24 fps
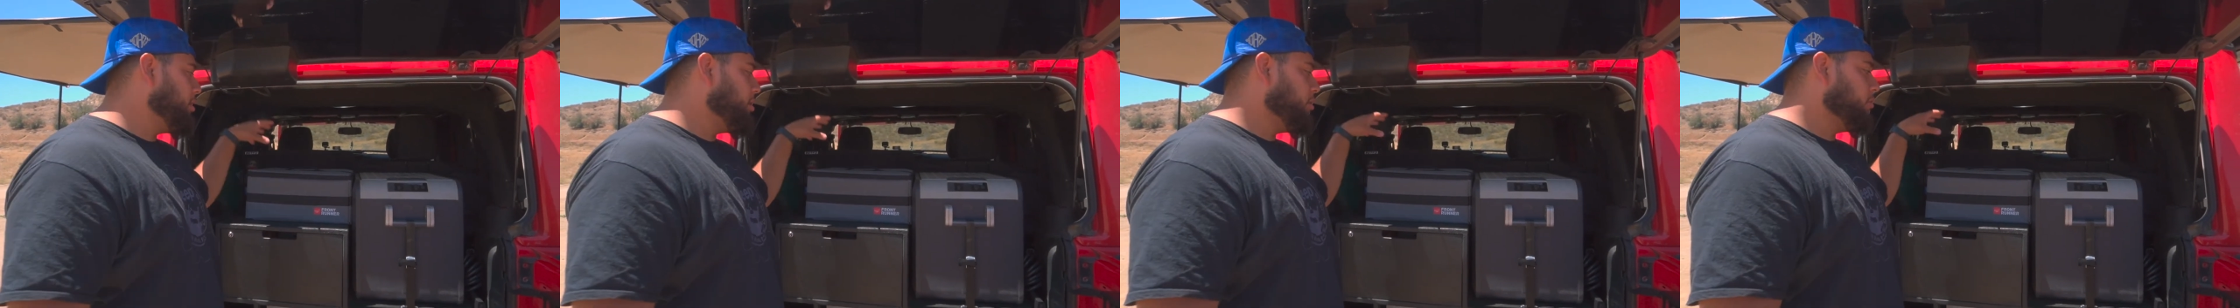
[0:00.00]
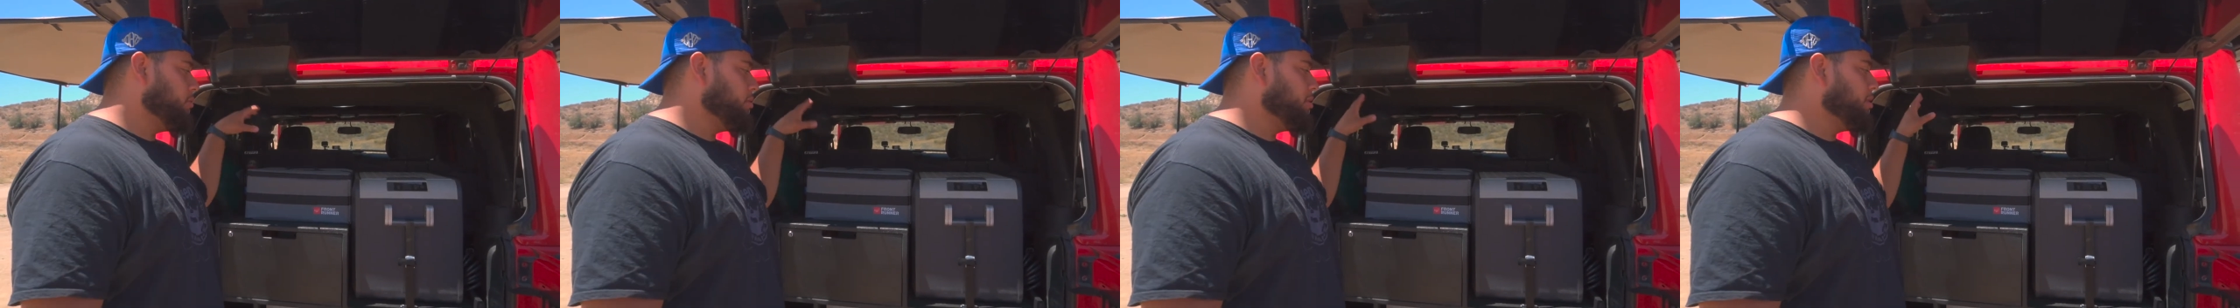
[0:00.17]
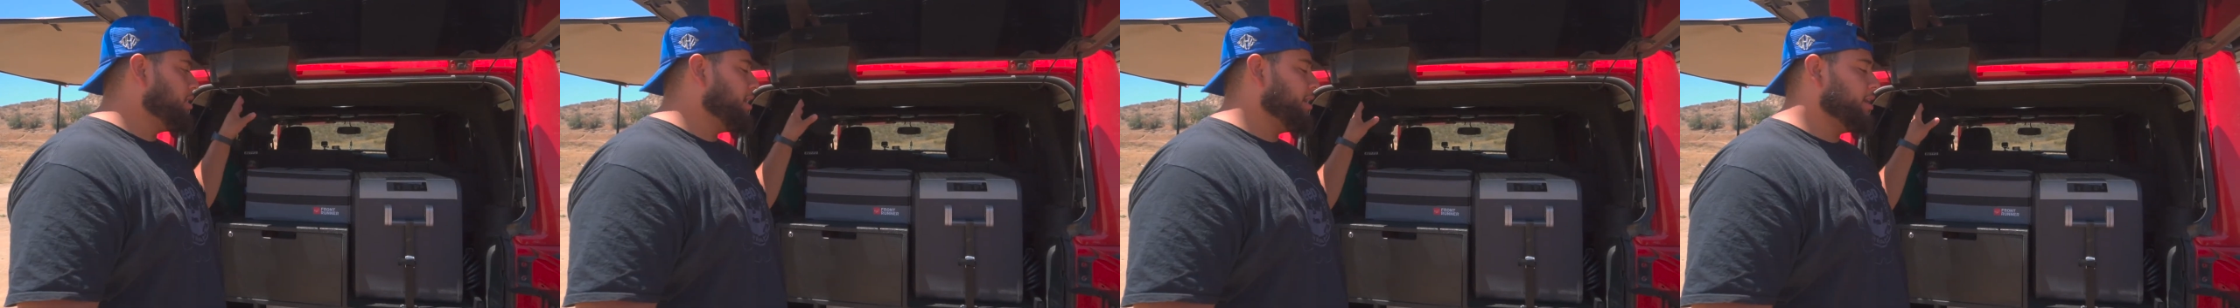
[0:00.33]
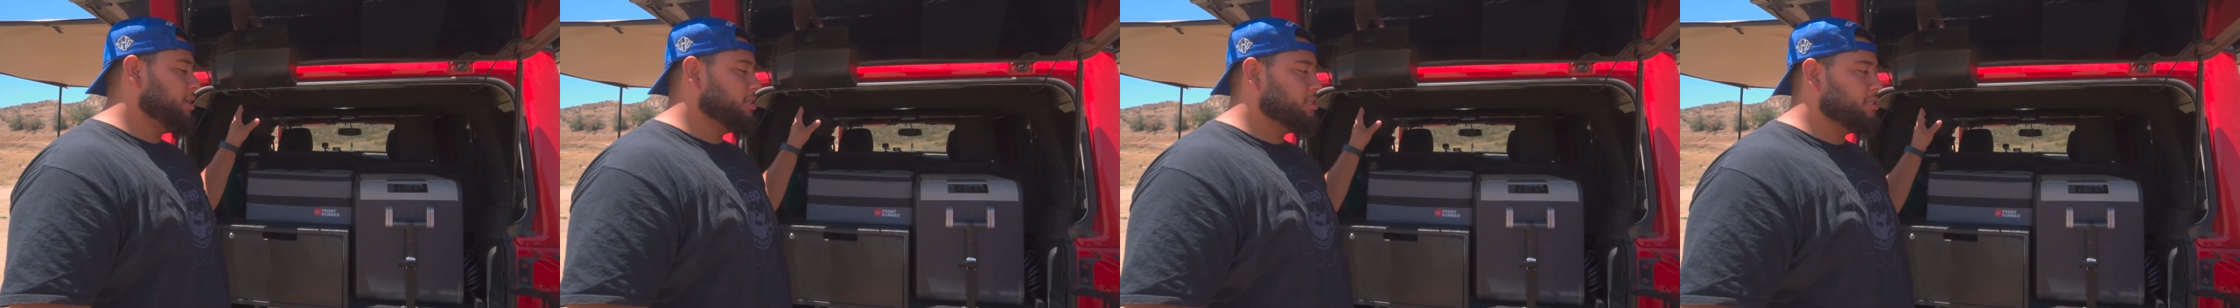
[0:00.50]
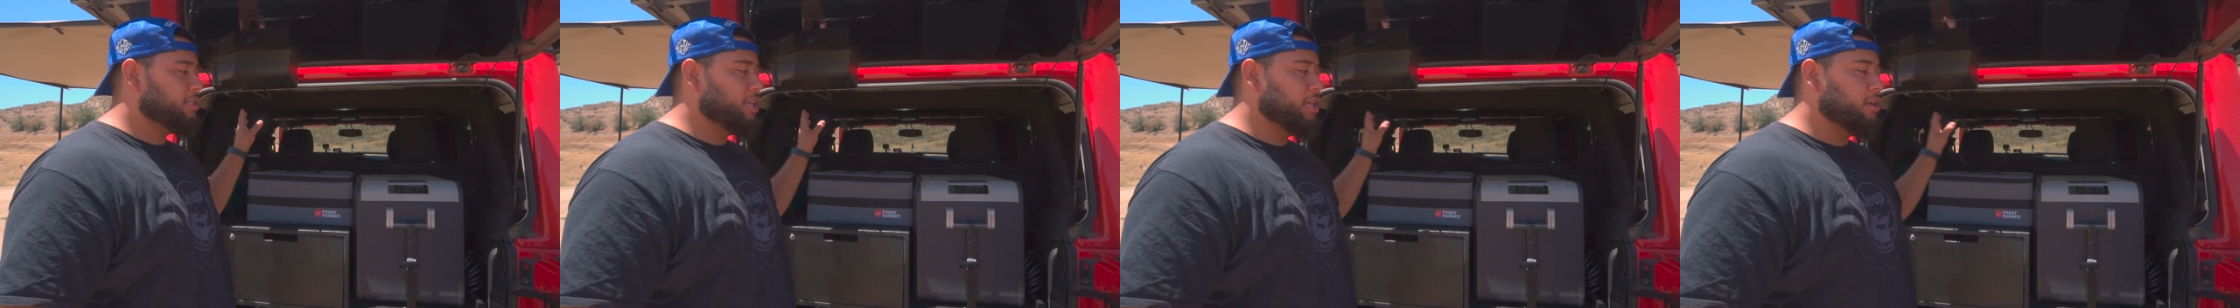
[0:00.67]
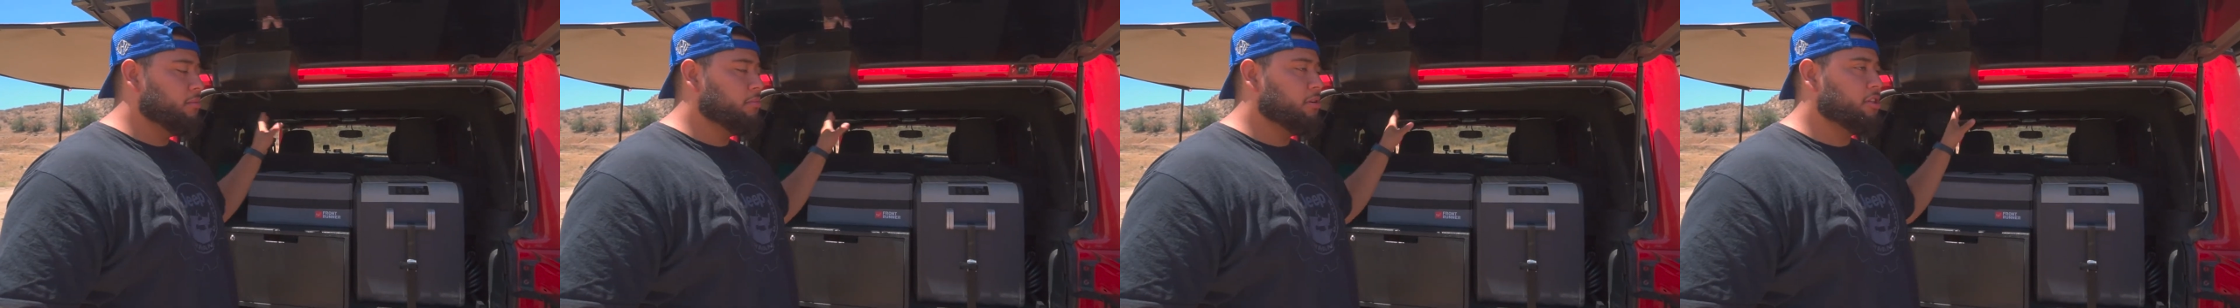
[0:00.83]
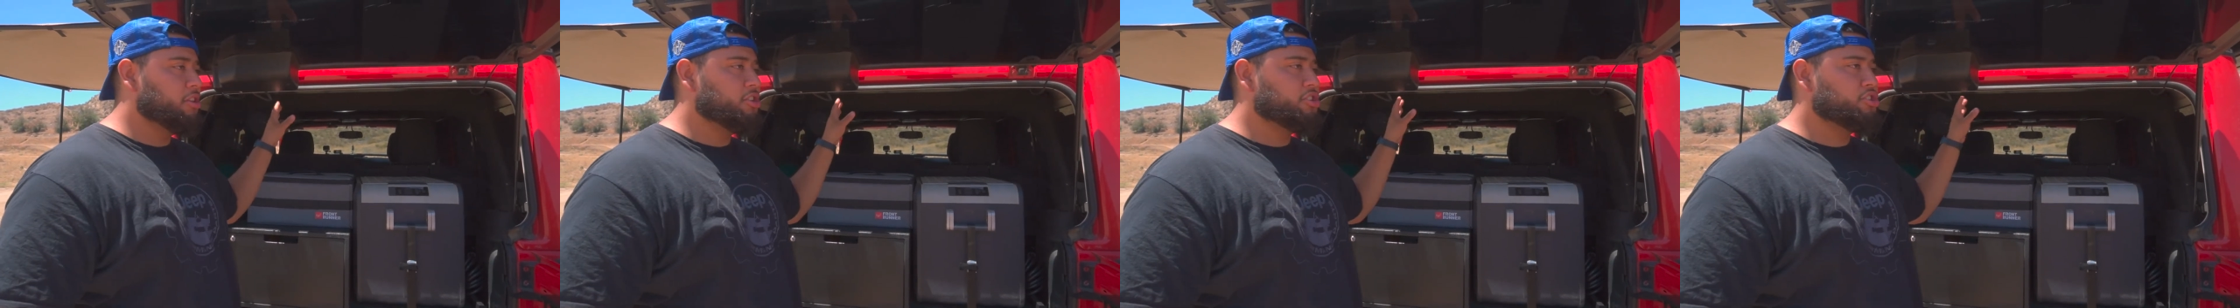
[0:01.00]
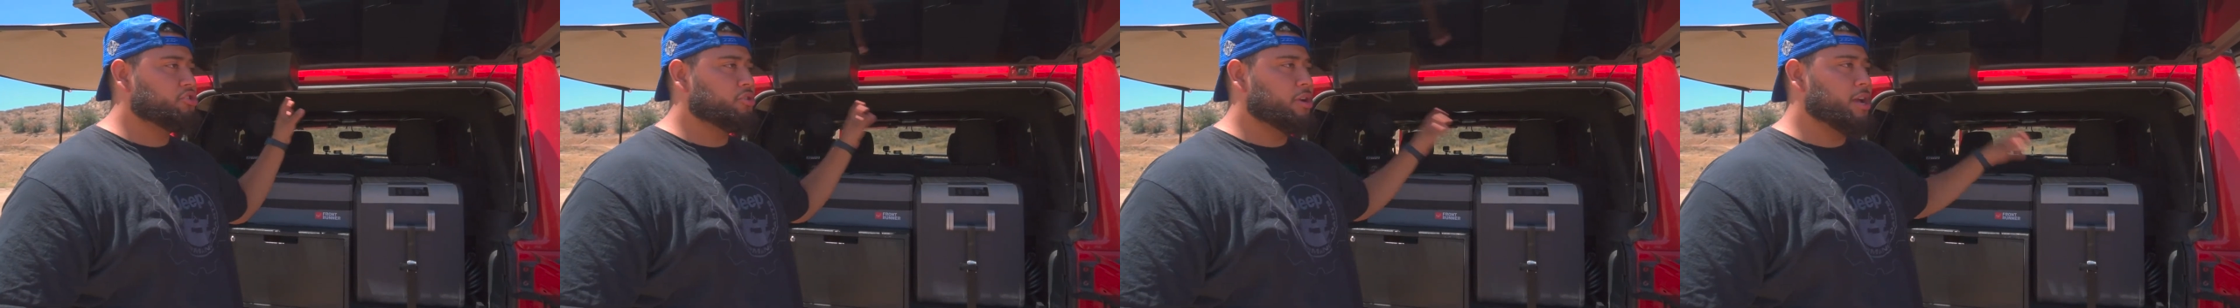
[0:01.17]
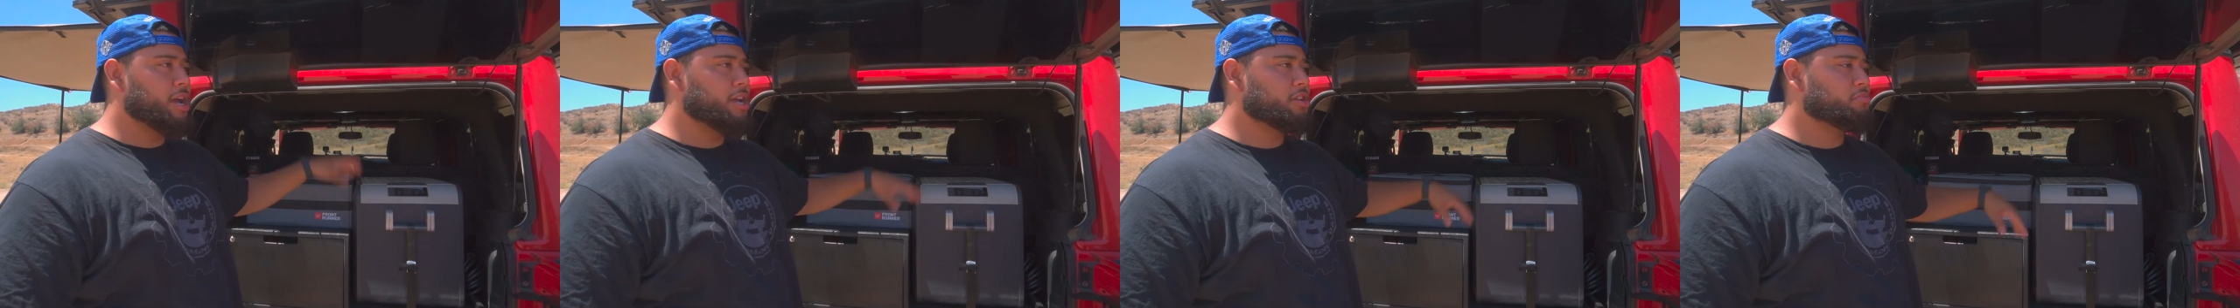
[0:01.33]
There were like Stater Brothers
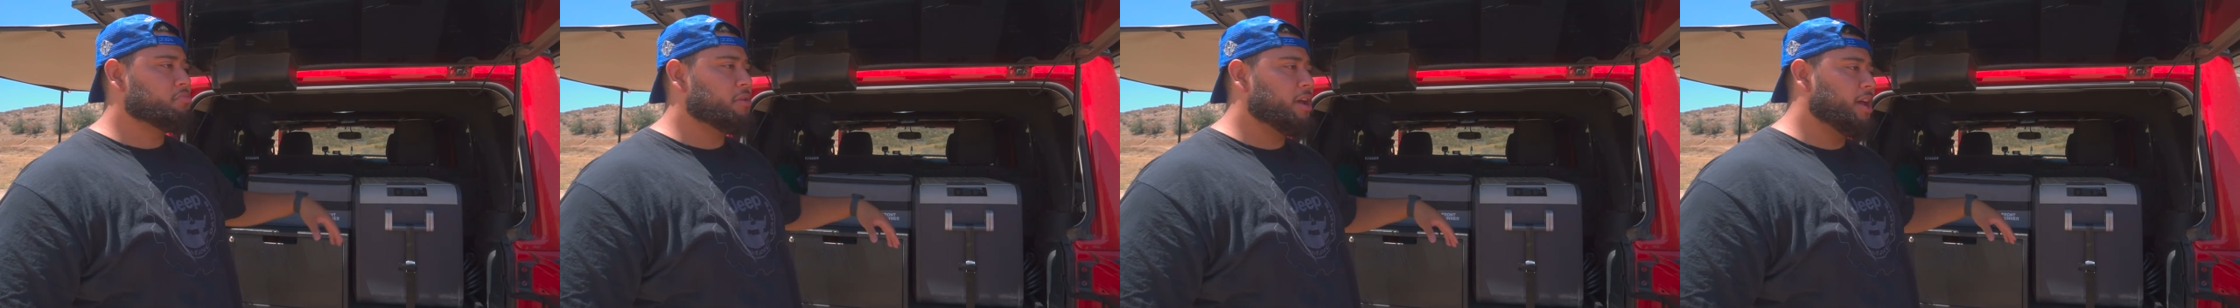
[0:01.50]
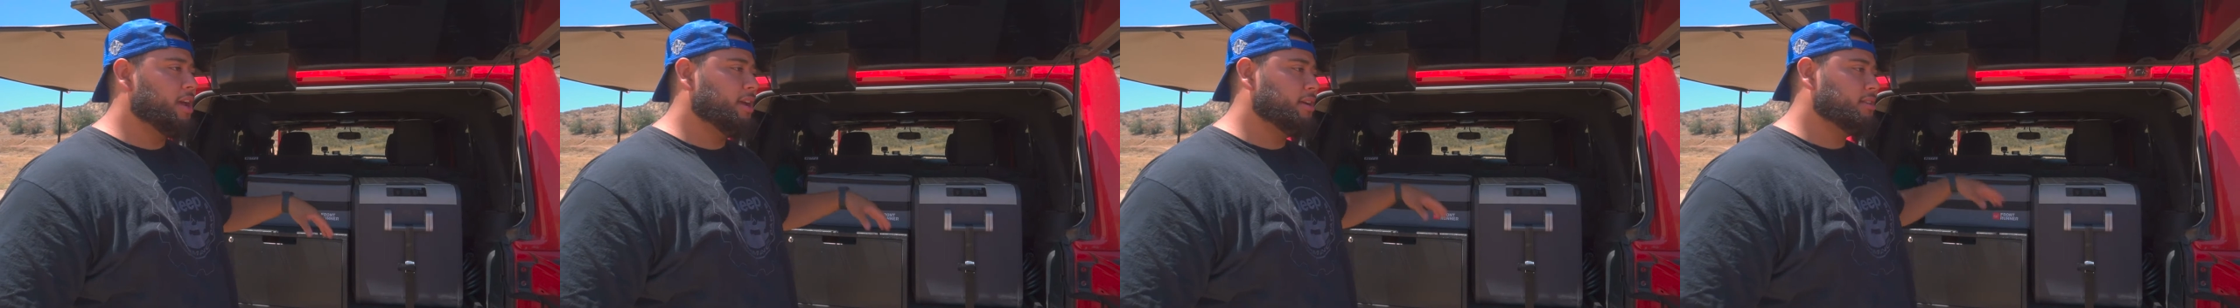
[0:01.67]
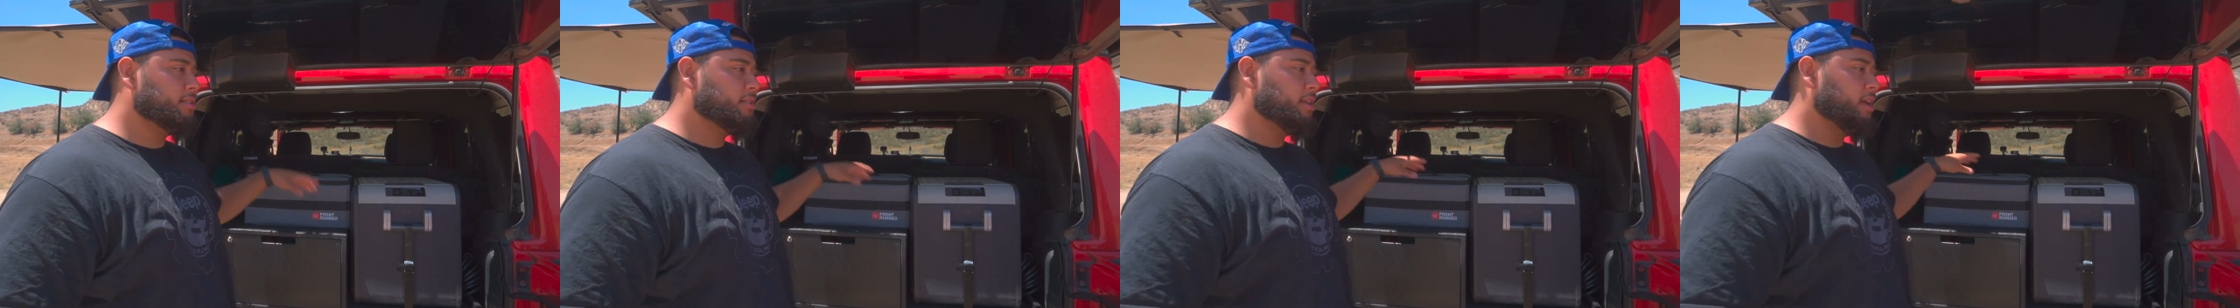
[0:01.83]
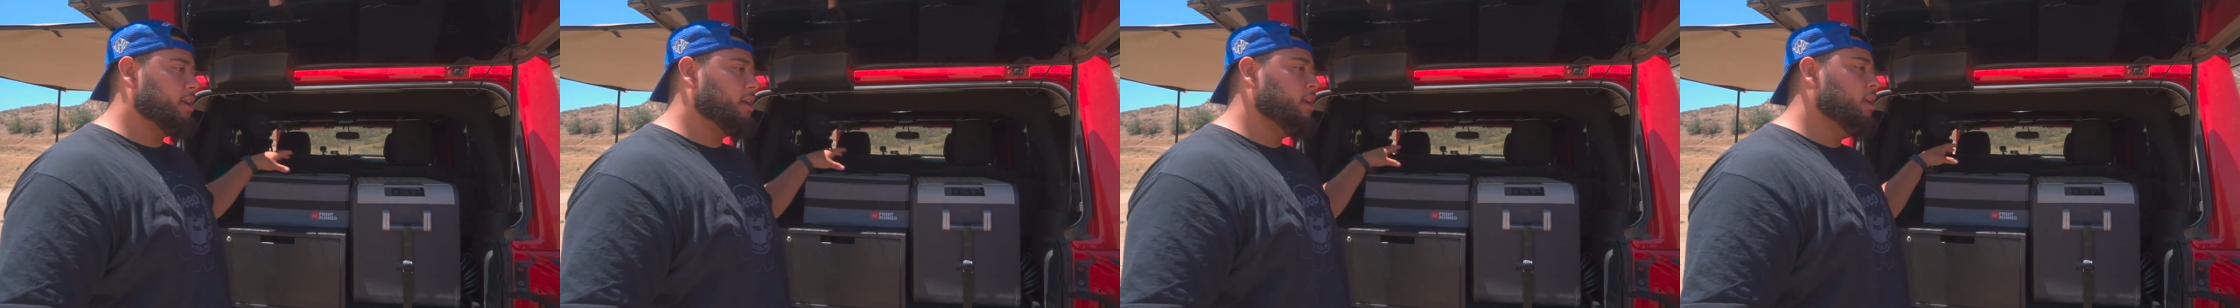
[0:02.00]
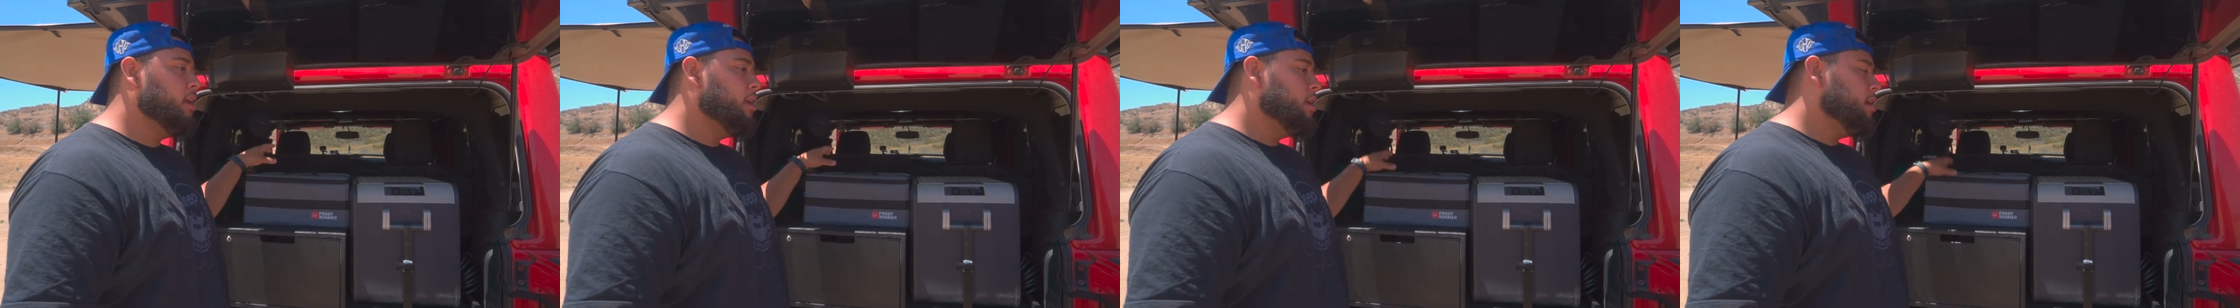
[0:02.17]
trash bags, like